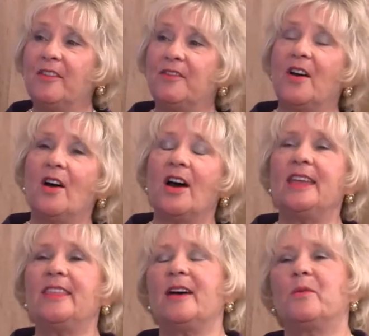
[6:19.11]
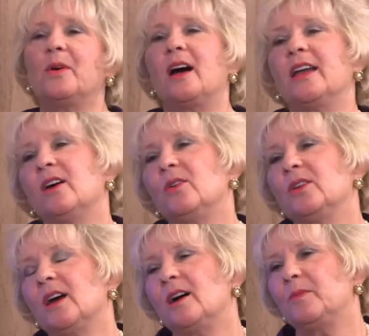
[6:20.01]
I find that when I go to
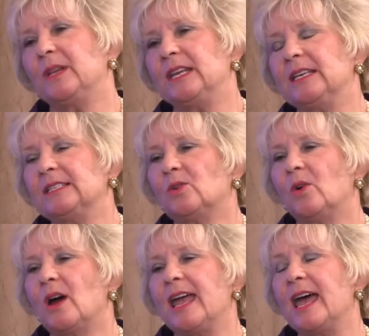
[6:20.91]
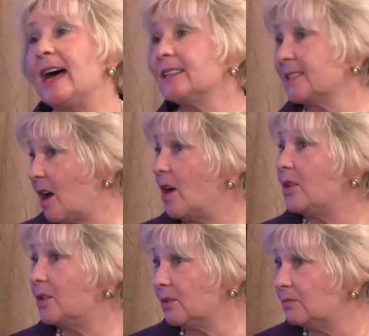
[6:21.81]
companies or I ask ask other